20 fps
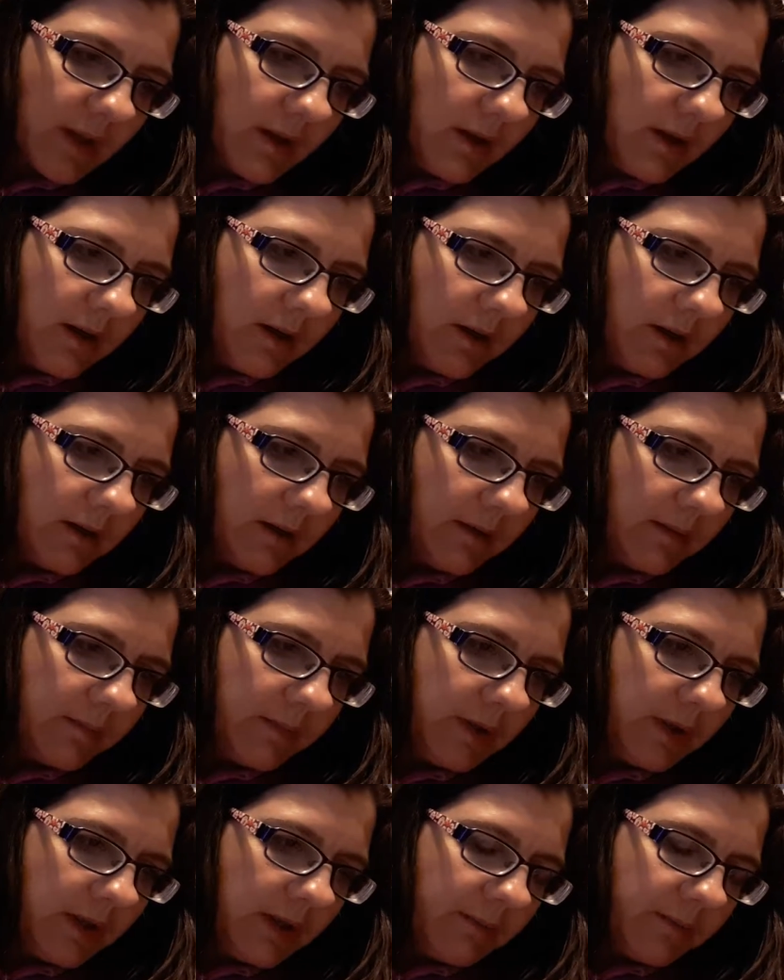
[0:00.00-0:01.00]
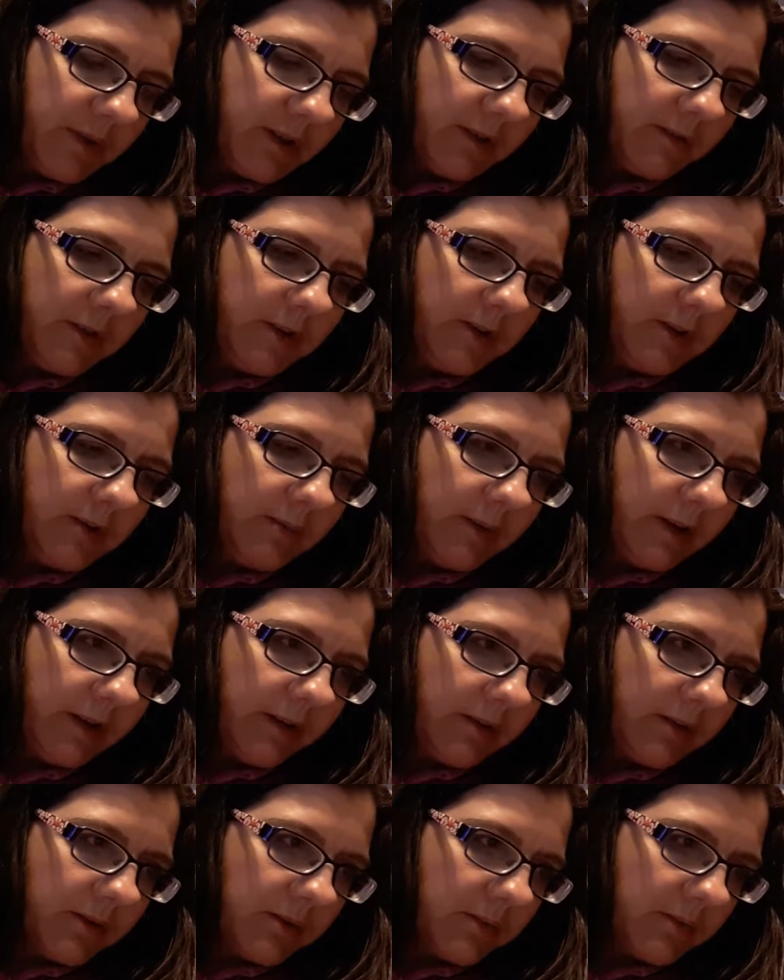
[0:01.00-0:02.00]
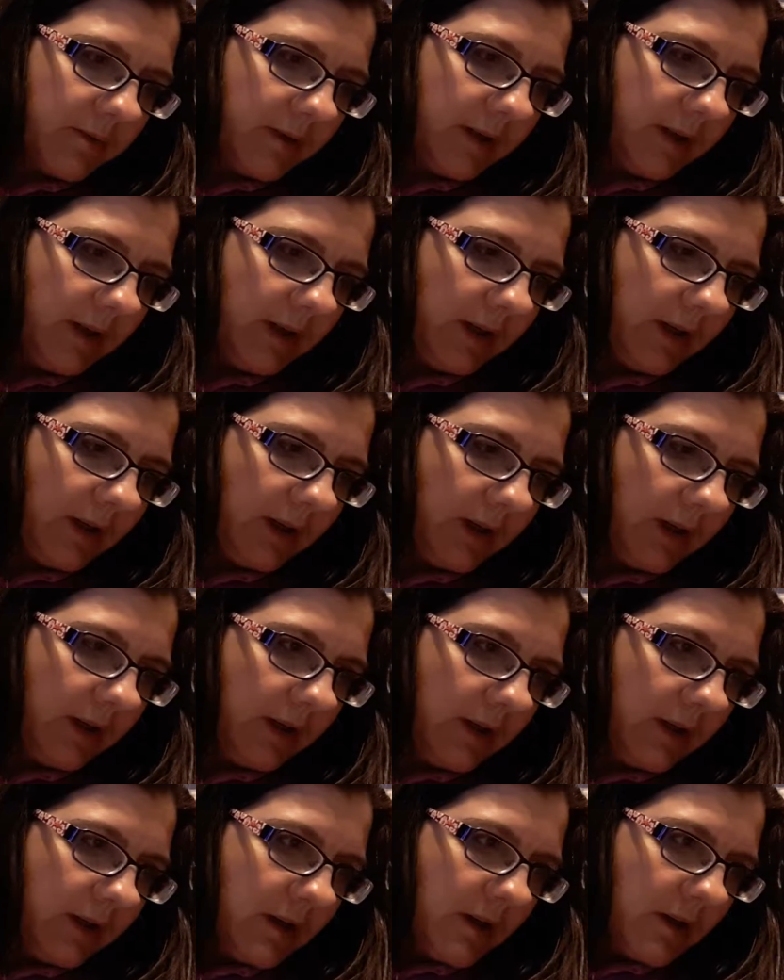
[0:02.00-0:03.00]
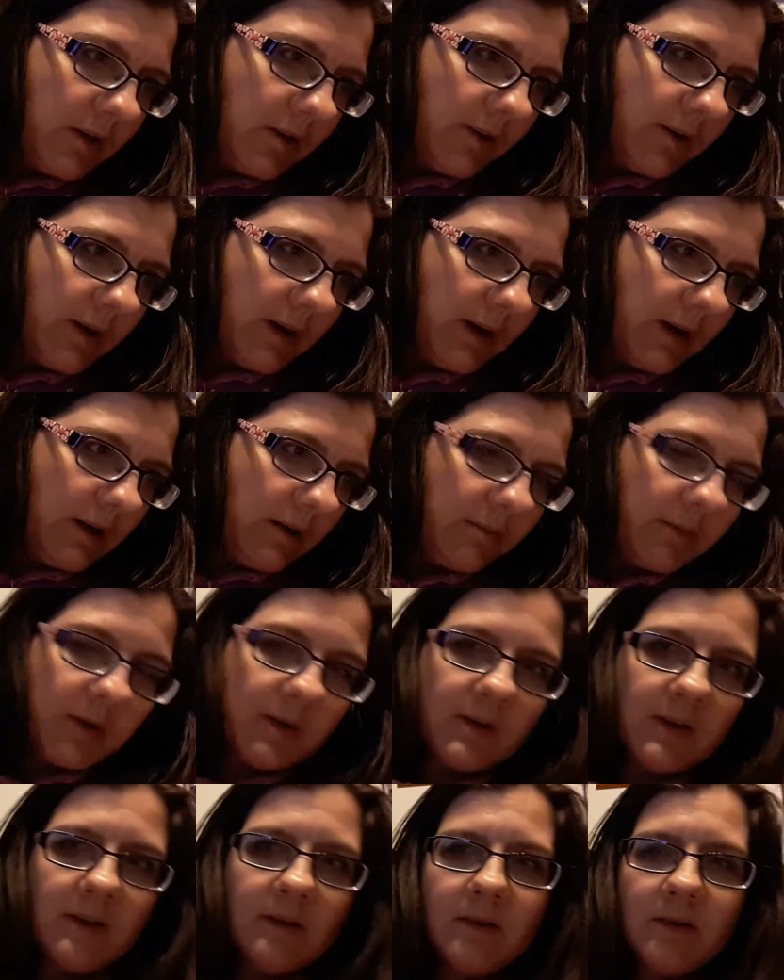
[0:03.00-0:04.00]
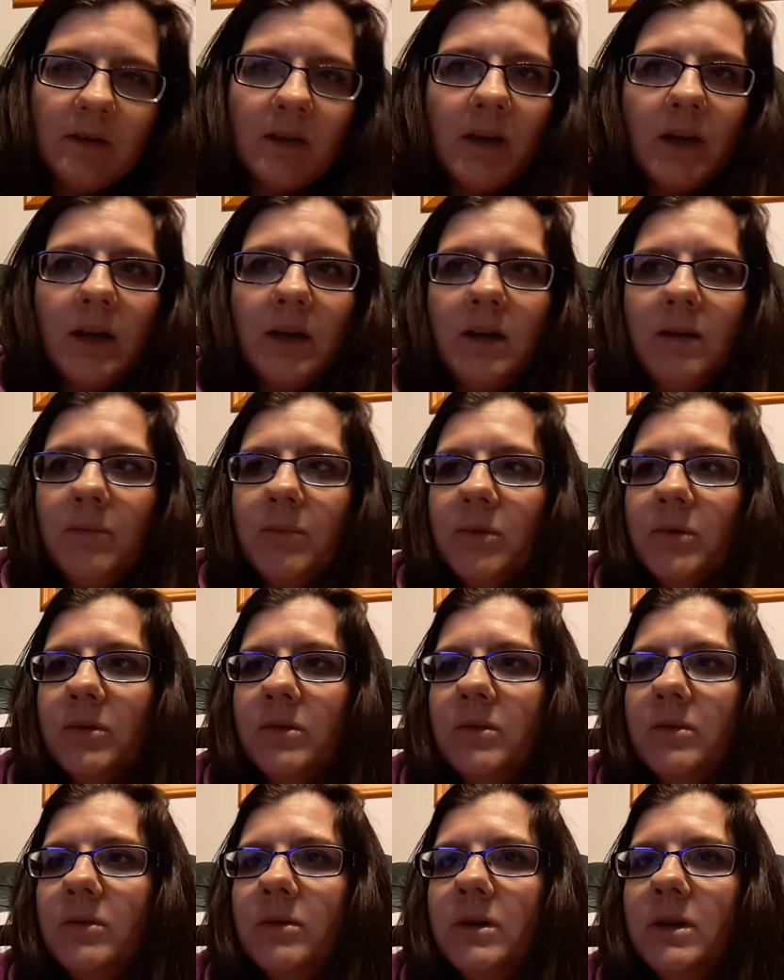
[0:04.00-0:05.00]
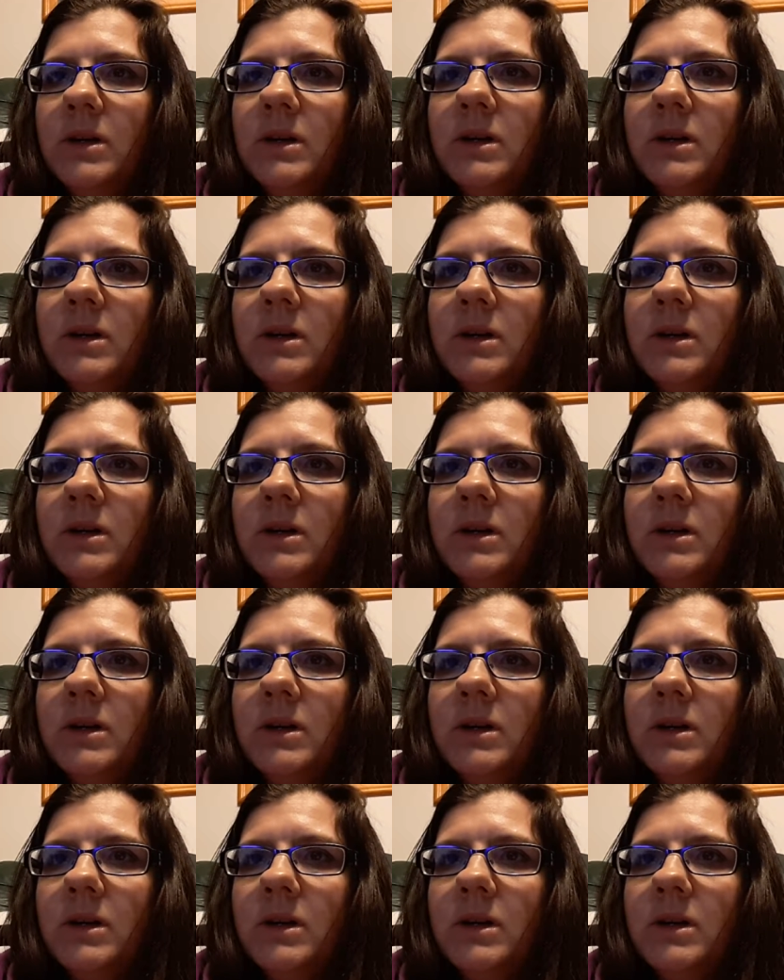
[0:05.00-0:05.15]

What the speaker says: but I've used about 3 grams since April,